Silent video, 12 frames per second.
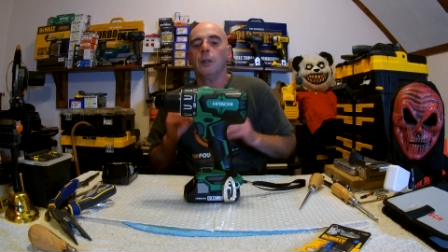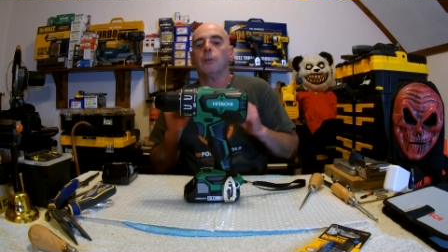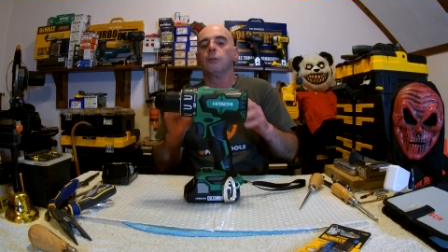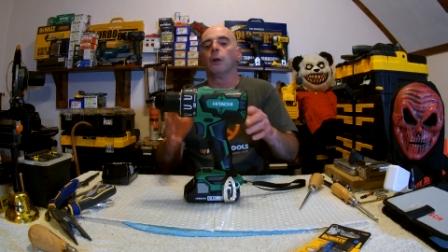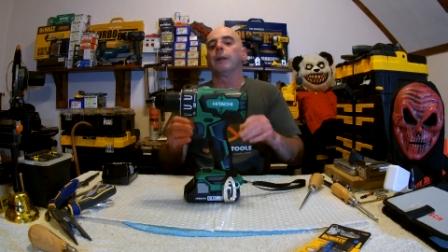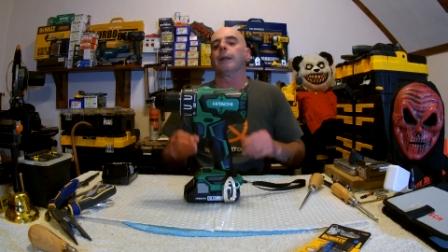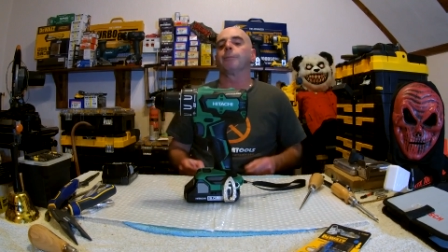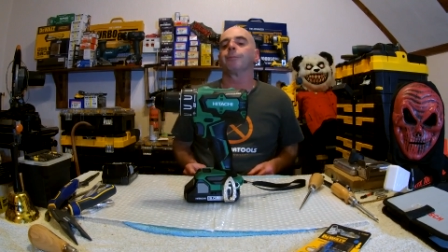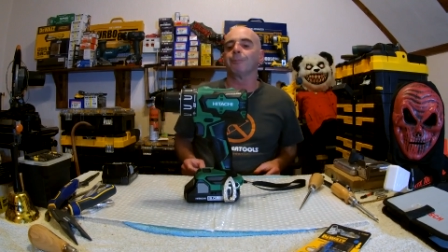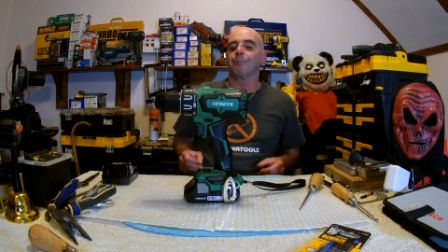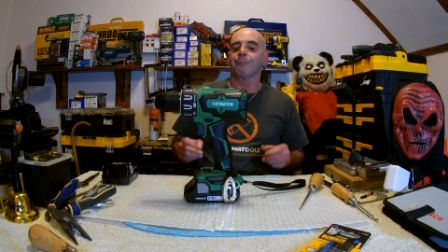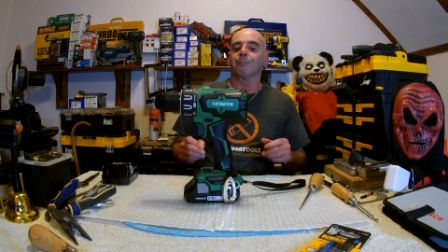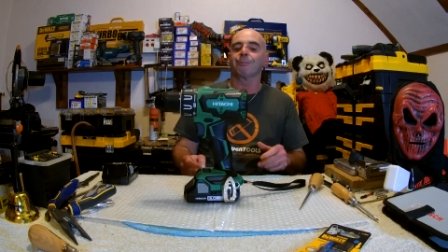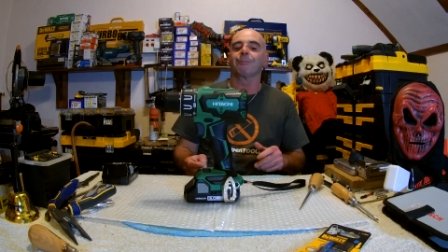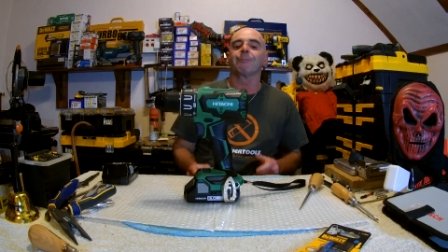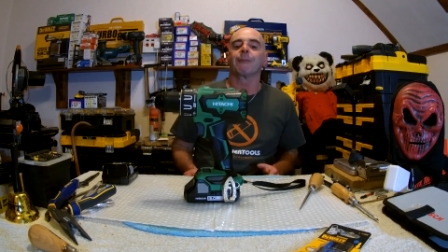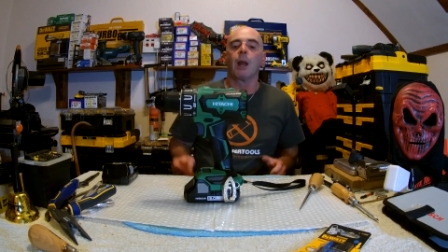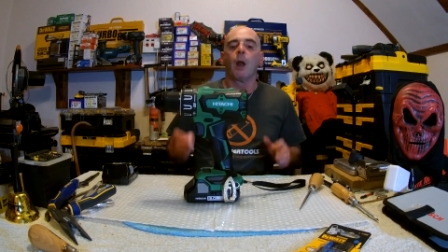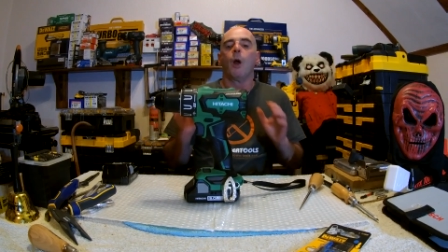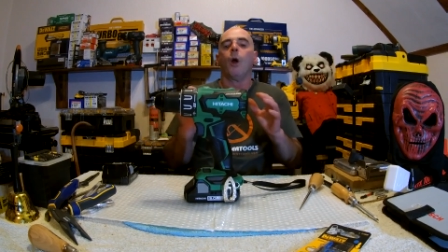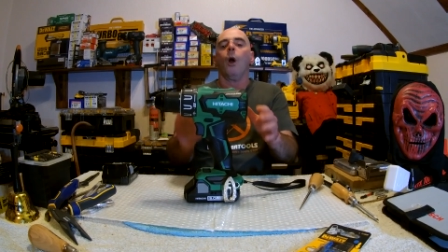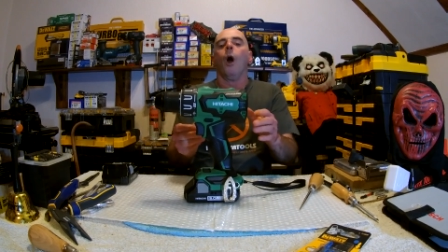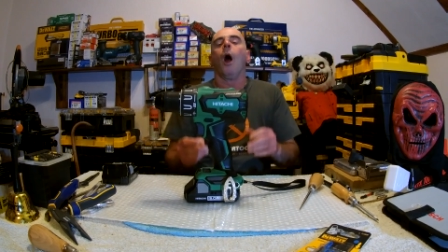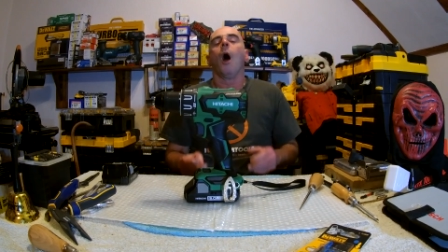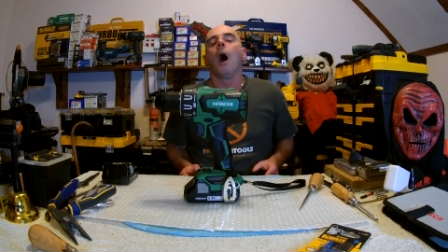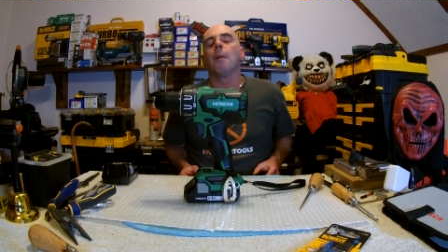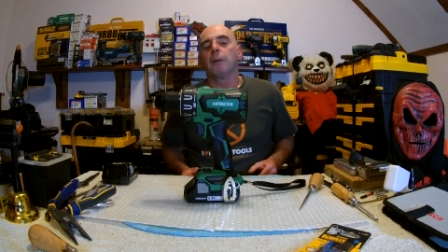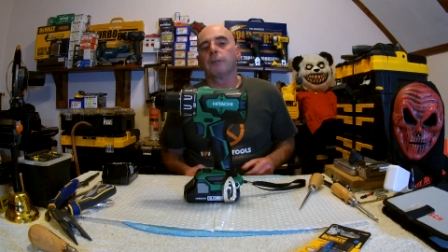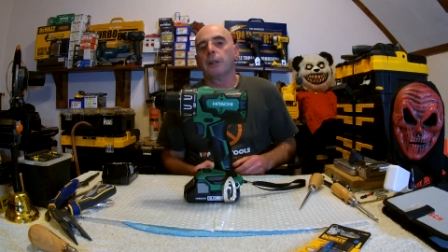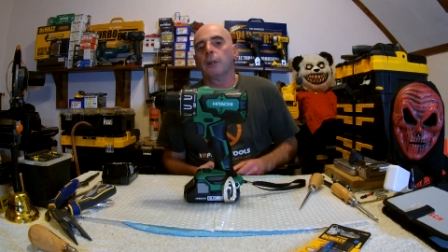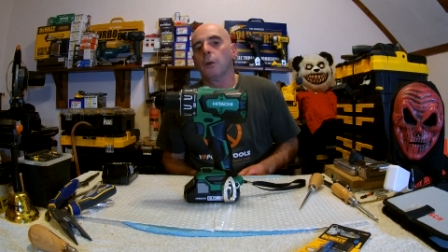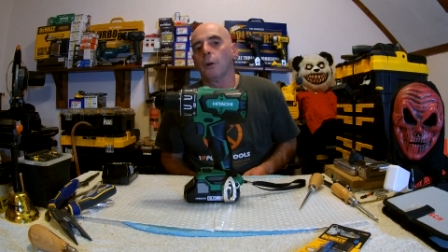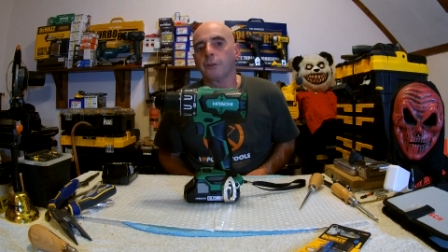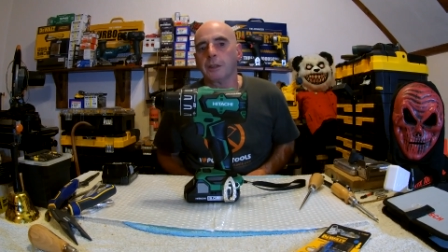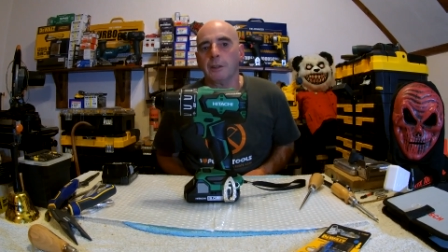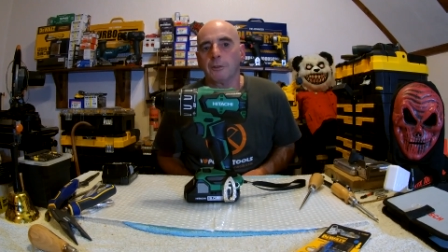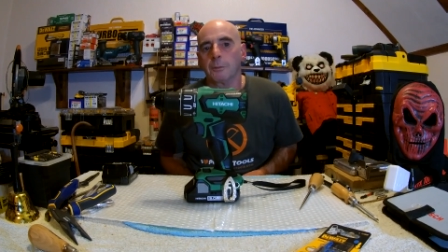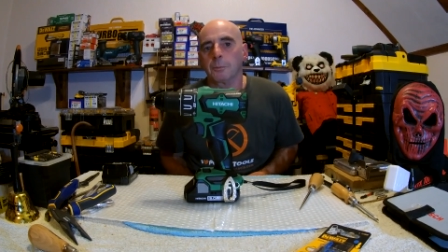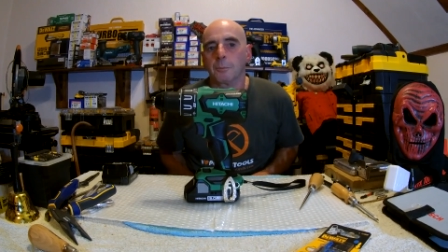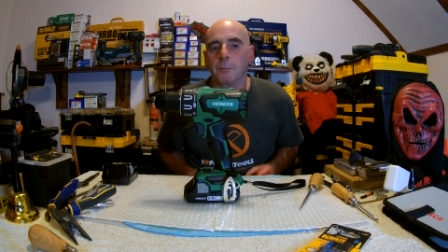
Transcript: So then, how much did it cost these?